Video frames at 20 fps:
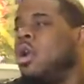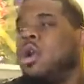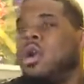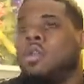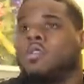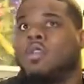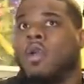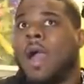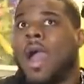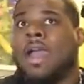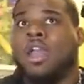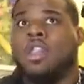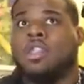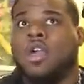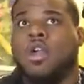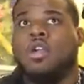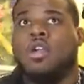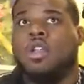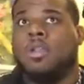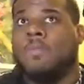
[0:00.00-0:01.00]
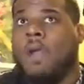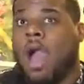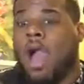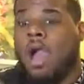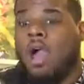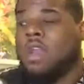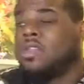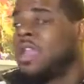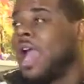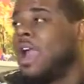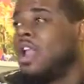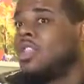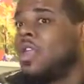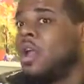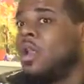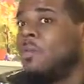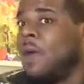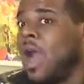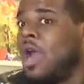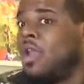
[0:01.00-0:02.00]
So I can throw you the ball. So I can throw
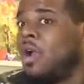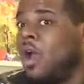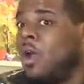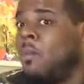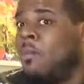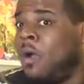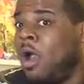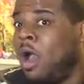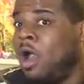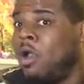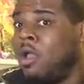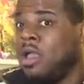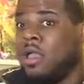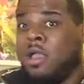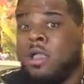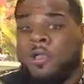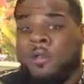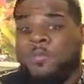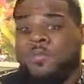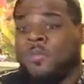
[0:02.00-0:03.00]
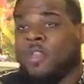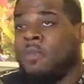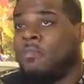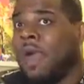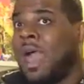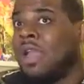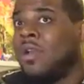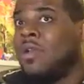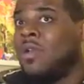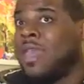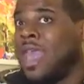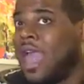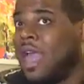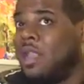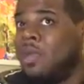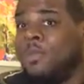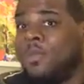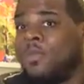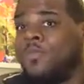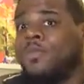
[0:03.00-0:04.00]
the ball to Omari, Michael
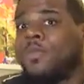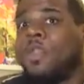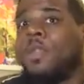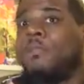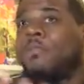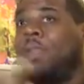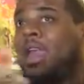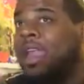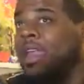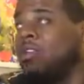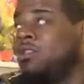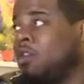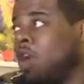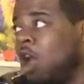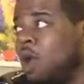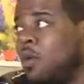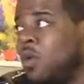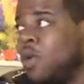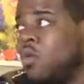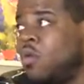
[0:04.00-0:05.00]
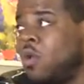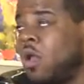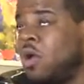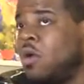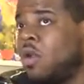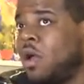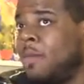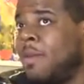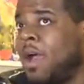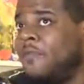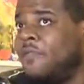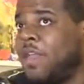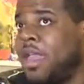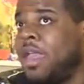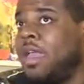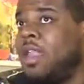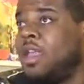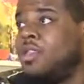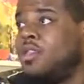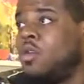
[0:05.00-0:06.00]
Gallup, Blake Jarwin, who gonna come back
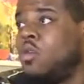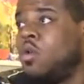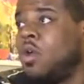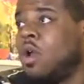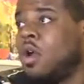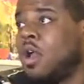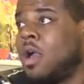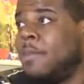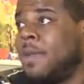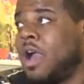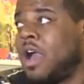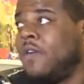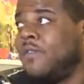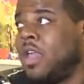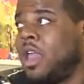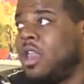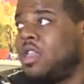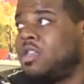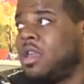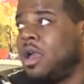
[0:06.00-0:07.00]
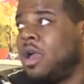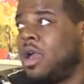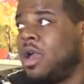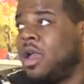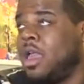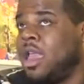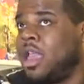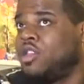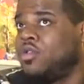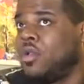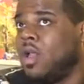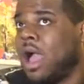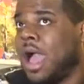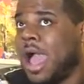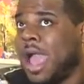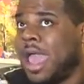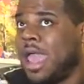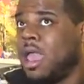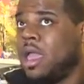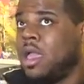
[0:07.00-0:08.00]
off injury, all
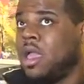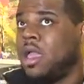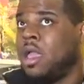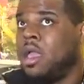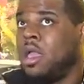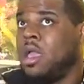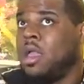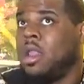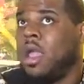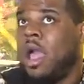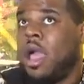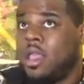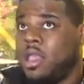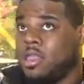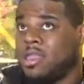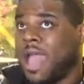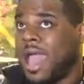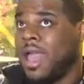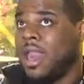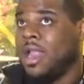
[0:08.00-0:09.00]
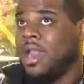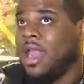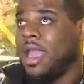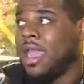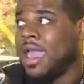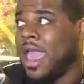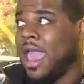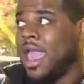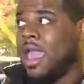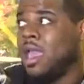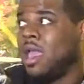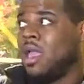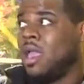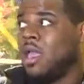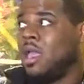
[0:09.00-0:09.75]
right. The other tight end they got.